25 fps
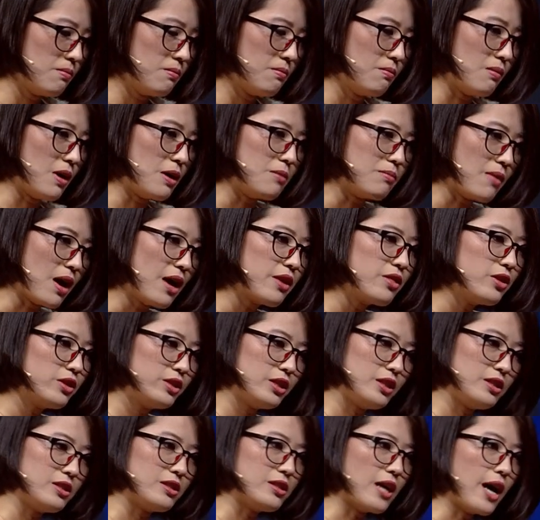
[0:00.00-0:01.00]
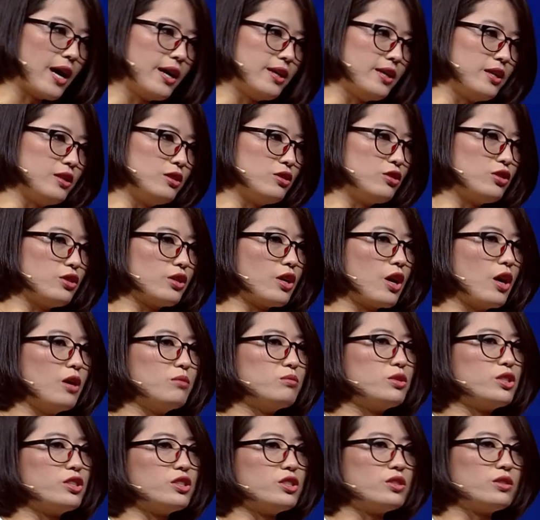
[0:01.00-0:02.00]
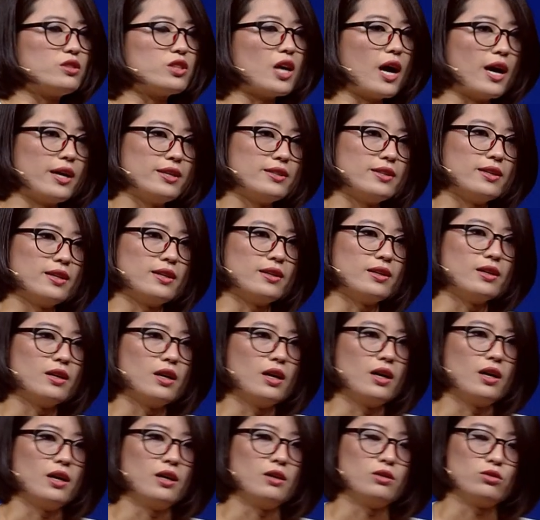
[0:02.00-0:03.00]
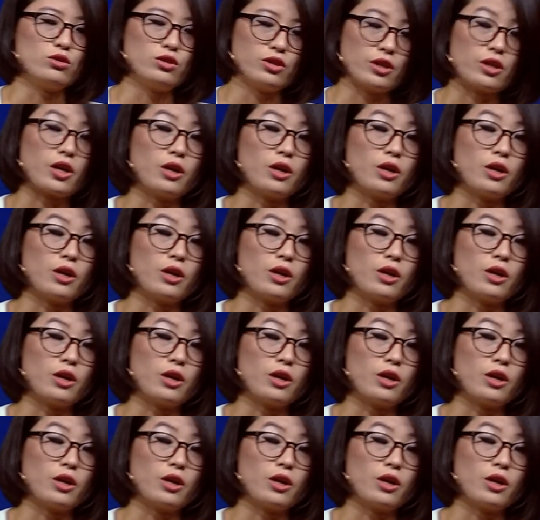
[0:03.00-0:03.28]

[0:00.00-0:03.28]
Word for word: My mother decided to come to China, uh, to